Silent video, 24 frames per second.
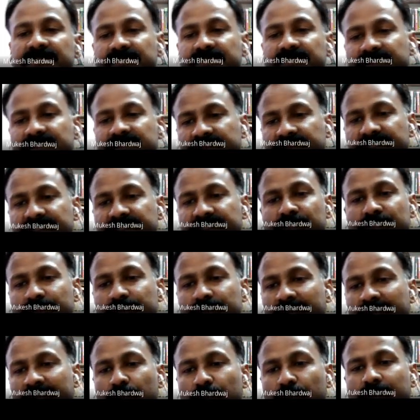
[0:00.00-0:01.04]
3 into
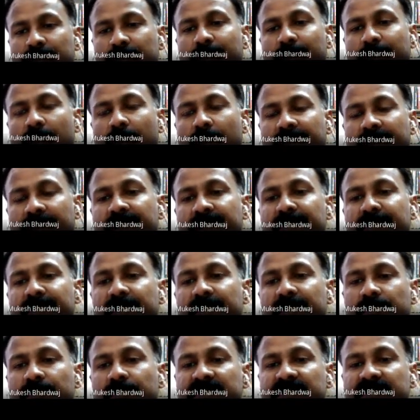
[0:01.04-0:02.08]
10 to the power 8 meter
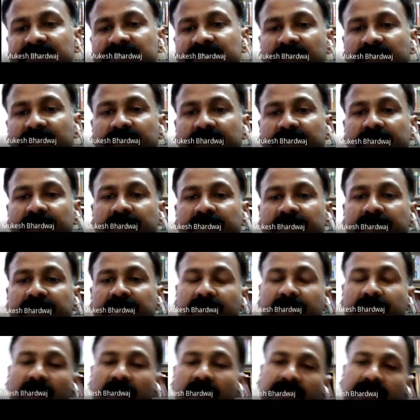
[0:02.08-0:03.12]
per second. In
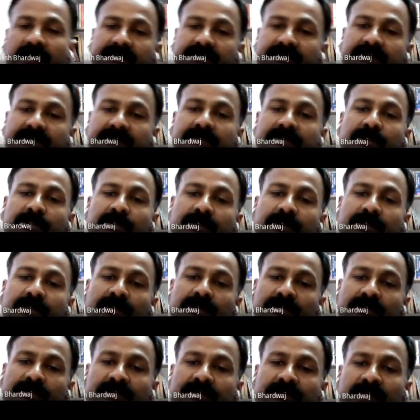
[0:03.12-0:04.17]
glass,
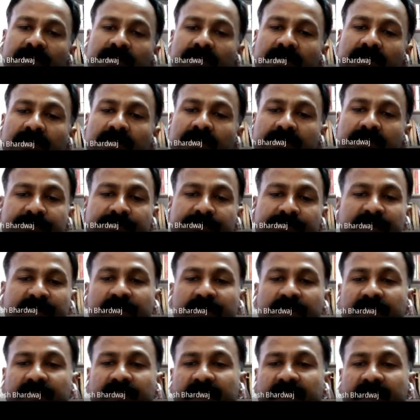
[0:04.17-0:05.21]
the speed of
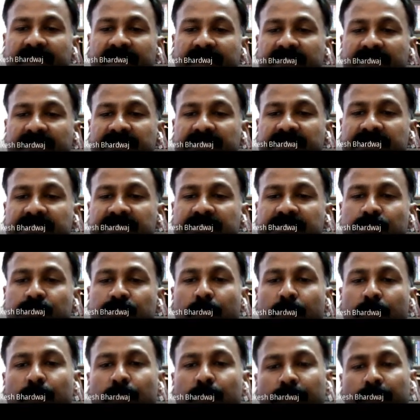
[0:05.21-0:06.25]
light is 2
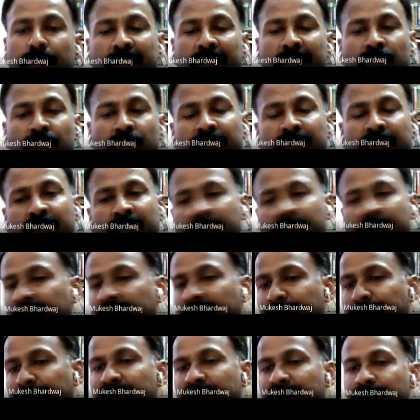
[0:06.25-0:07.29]
into 10 to the power 8
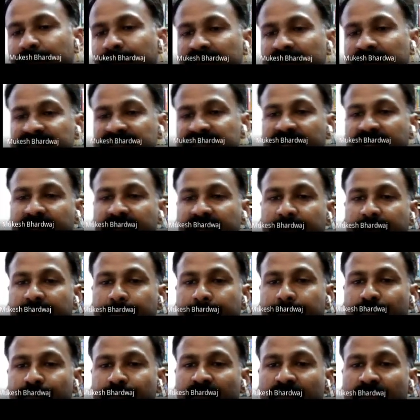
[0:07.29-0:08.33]
meter per second.
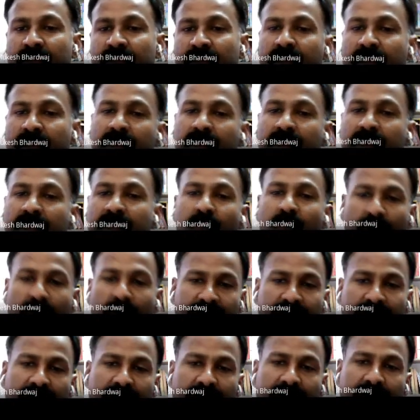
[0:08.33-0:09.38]
In
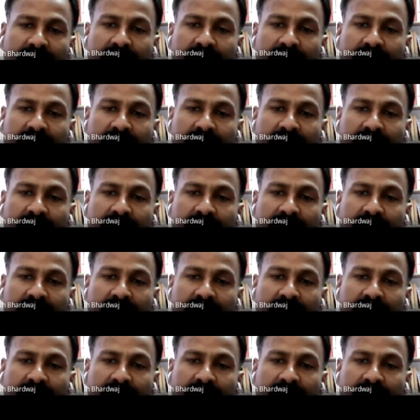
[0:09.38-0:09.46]
water,